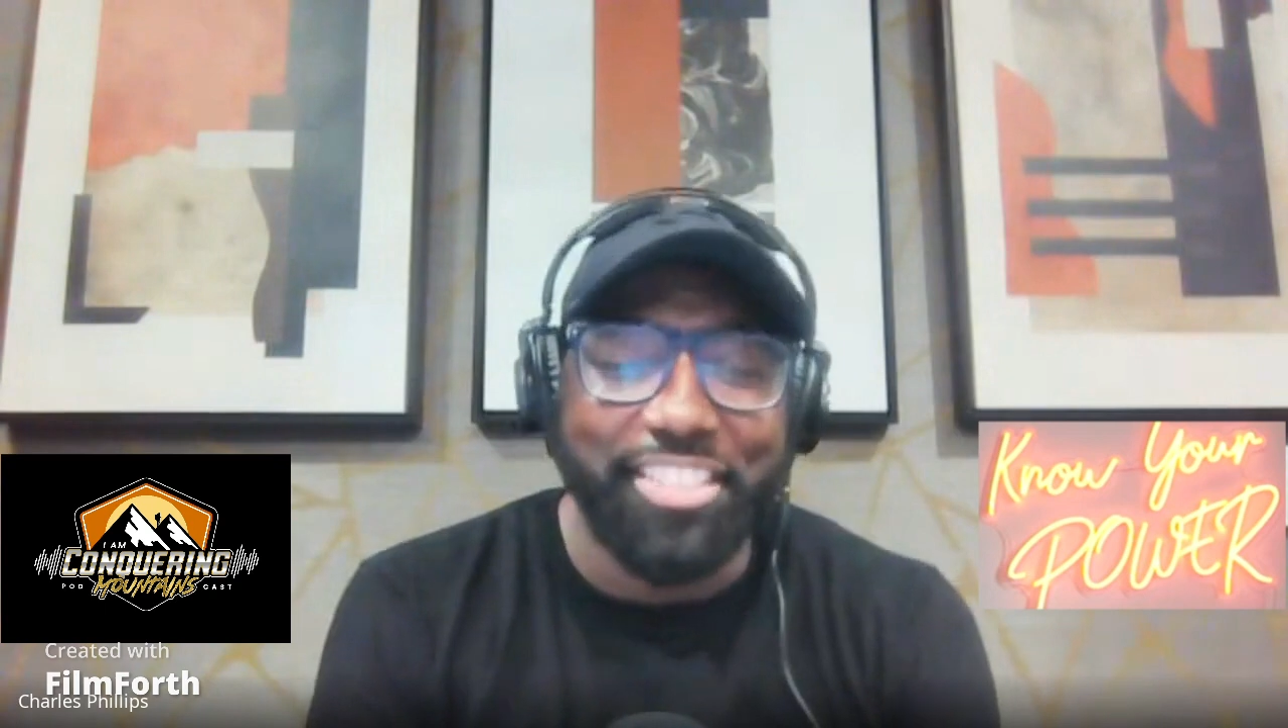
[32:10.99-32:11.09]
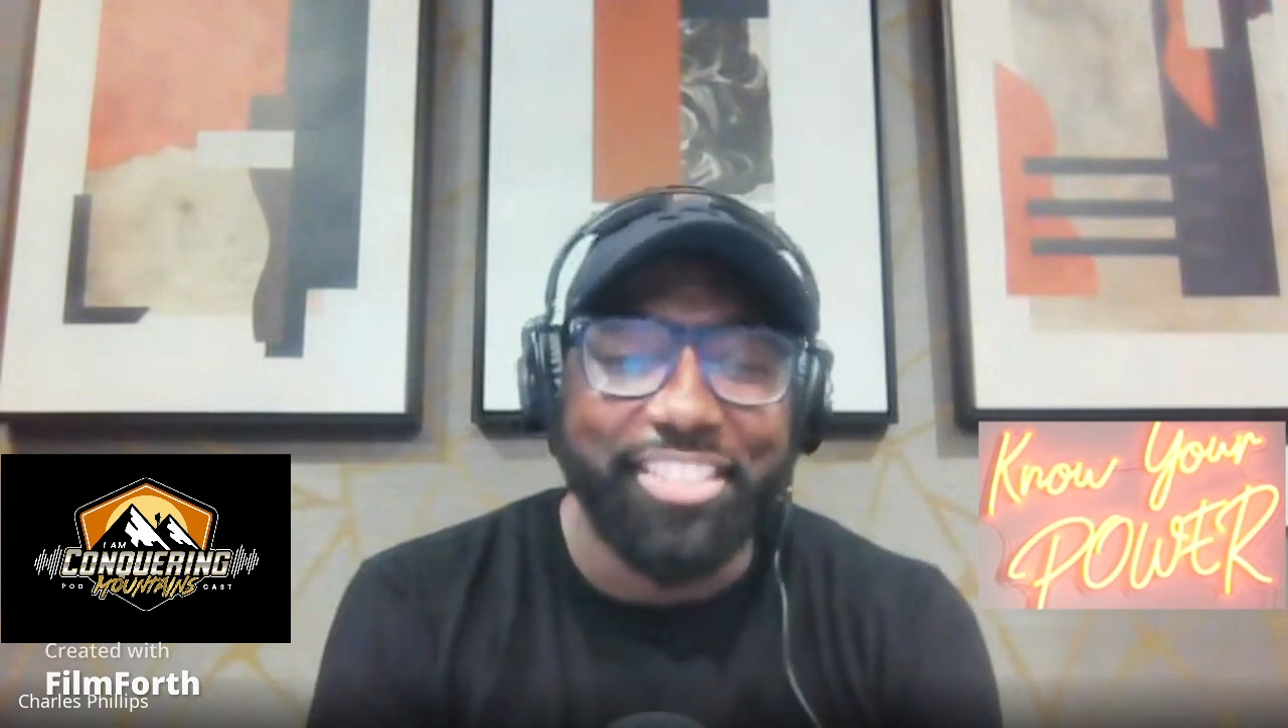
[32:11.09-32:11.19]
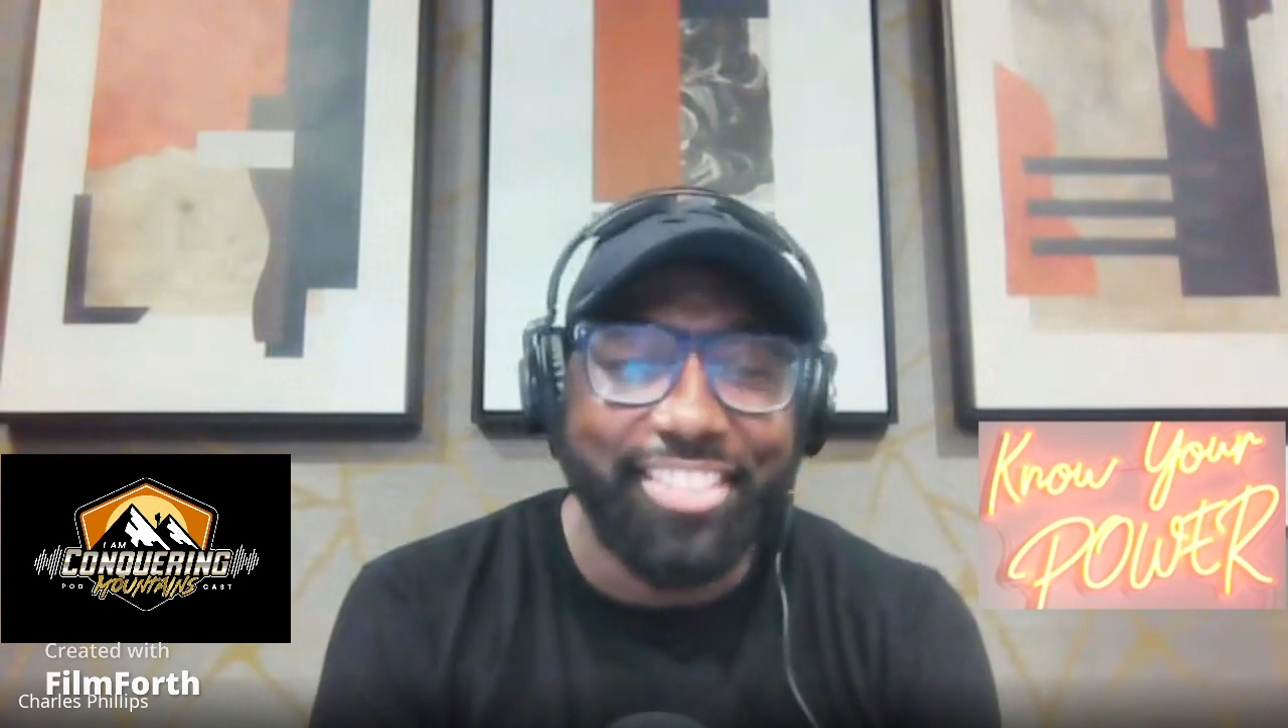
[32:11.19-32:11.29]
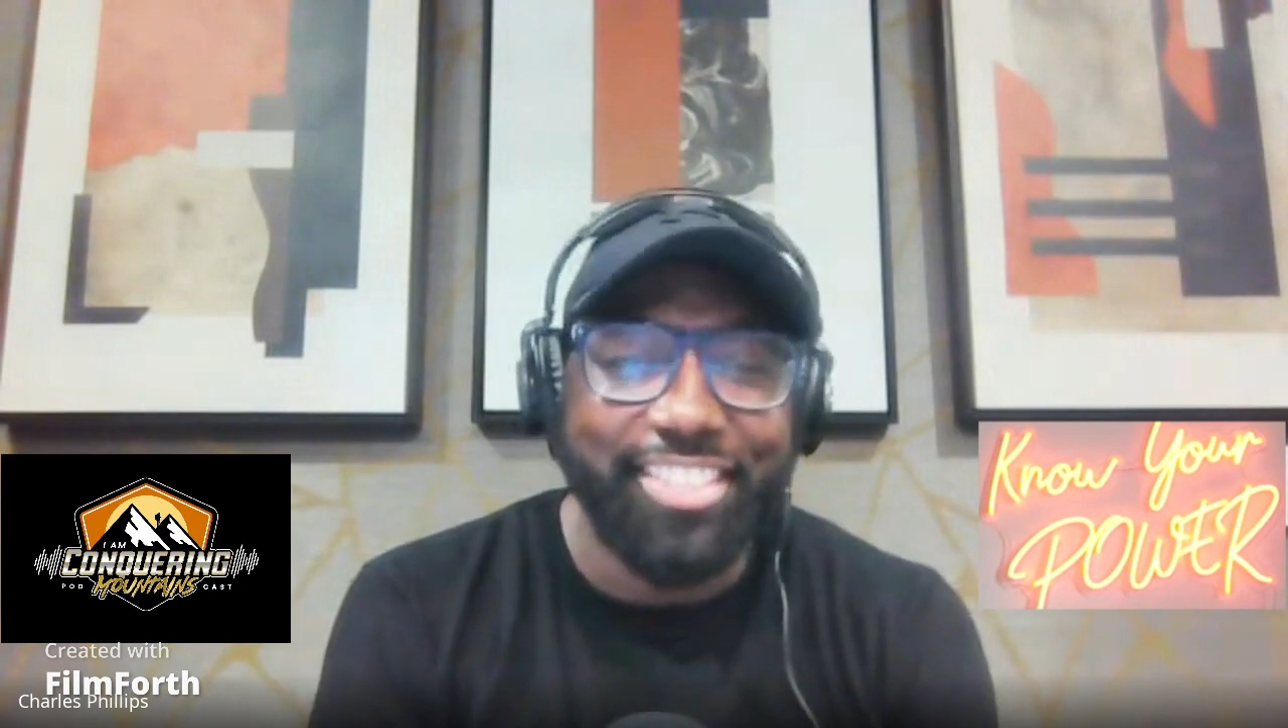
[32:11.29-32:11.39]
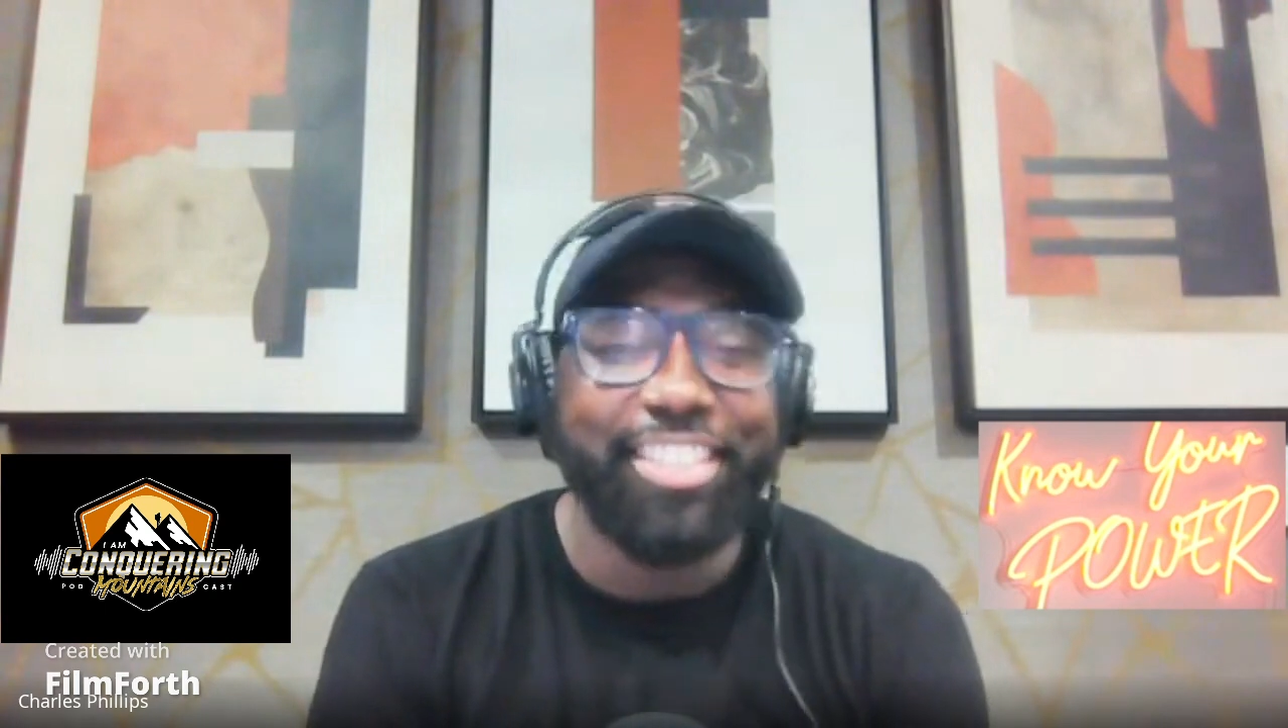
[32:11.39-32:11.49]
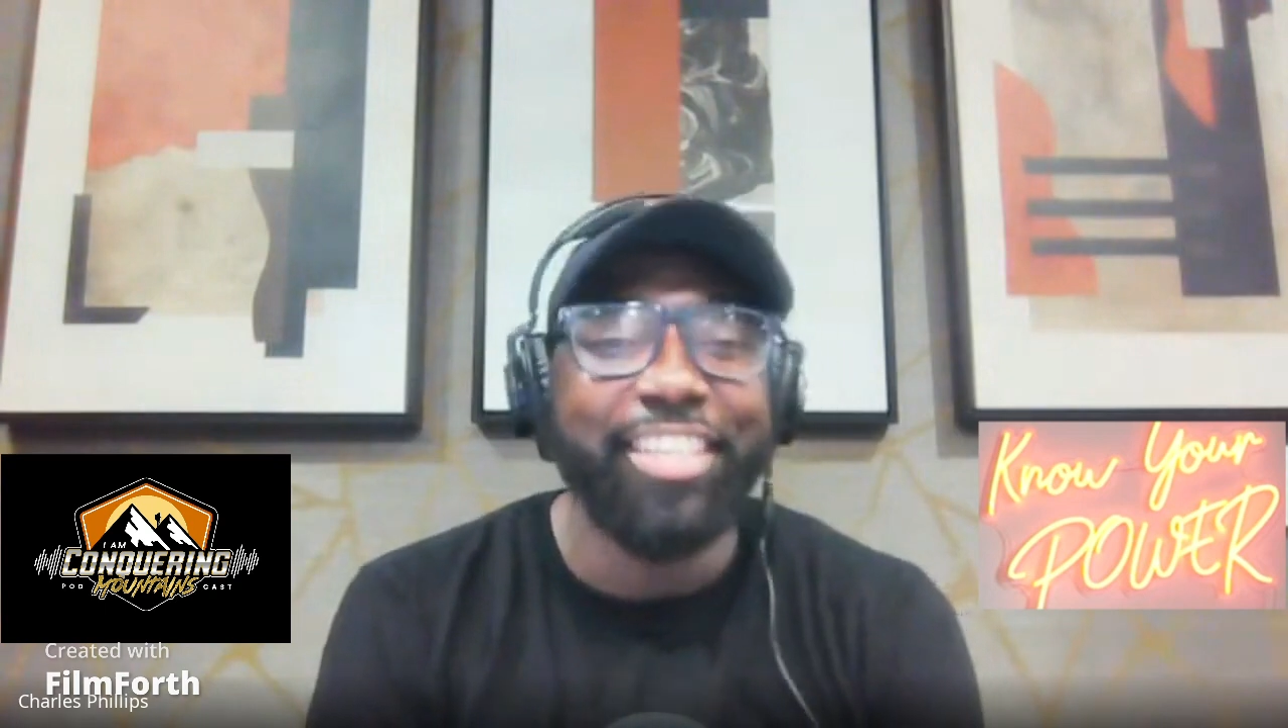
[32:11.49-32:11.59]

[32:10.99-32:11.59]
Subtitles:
until